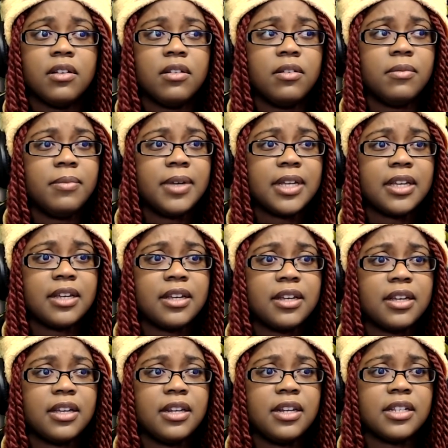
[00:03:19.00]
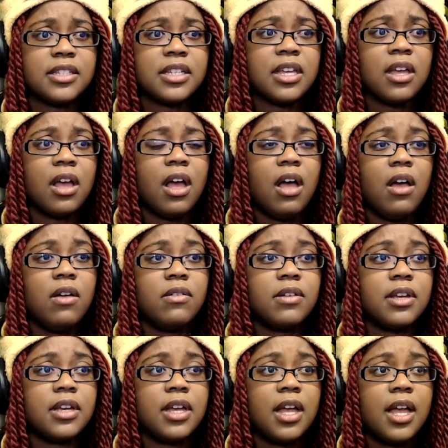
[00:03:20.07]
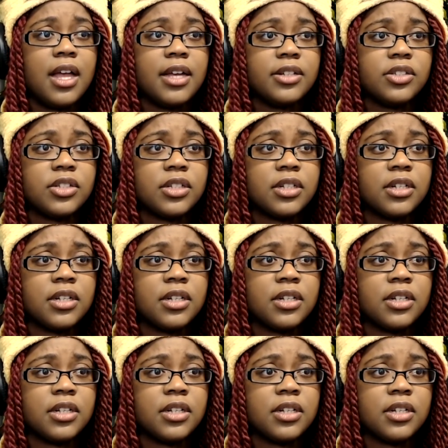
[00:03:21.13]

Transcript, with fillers: Oh my goodness. Oh gosh.